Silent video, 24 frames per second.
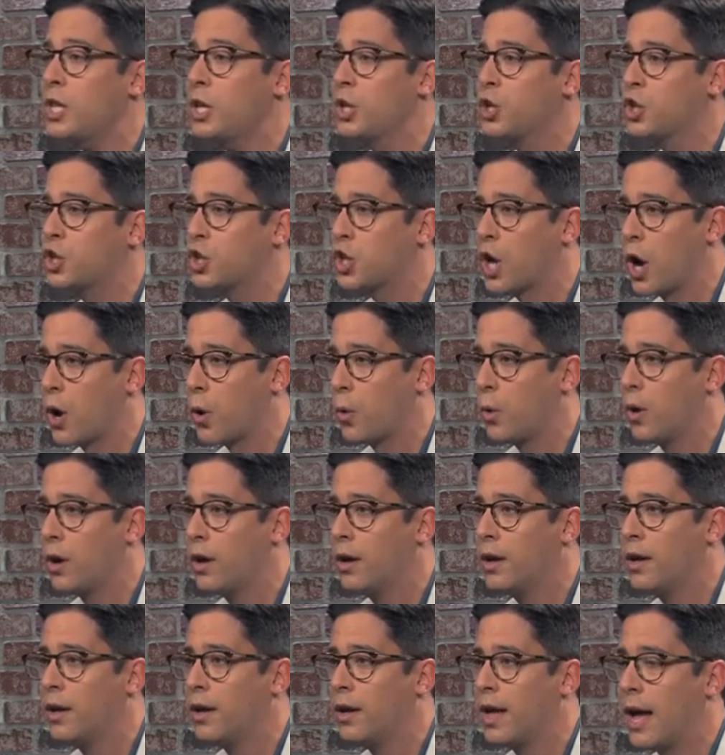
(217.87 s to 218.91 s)
So,
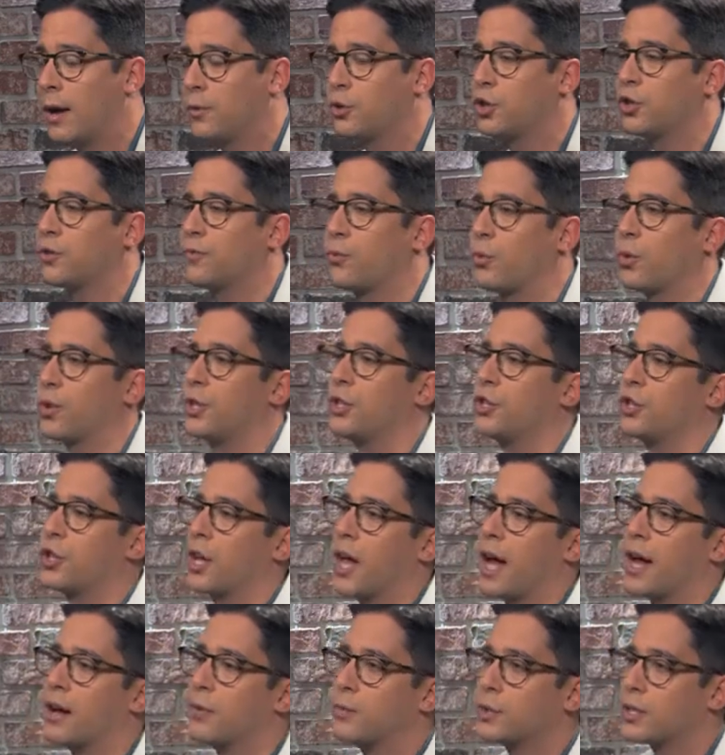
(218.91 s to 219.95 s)
how was your 4th of
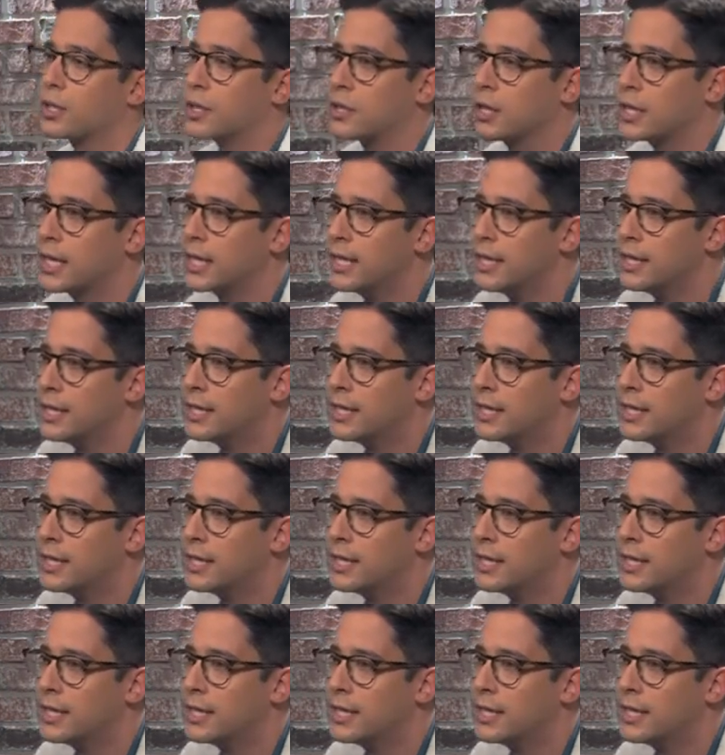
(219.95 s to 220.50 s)
July? Was it good?